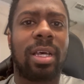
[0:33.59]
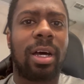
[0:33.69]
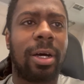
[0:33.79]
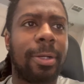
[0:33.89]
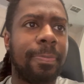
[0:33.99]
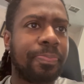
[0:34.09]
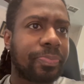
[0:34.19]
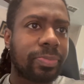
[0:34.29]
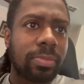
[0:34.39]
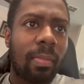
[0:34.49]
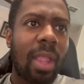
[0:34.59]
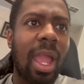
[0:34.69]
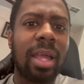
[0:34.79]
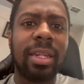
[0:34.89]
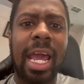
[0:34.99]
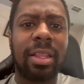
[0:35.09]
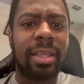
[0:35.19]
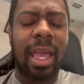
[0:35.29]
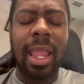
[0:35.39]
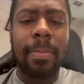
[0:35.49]
Now the
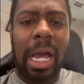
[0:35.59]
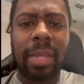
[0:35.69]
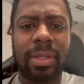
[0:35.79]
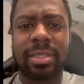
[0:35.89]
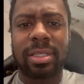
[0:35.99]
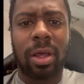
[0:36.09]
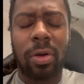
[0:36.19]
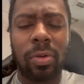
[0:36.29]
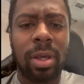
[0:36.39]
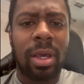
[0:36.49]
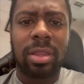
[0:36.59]
game might be slow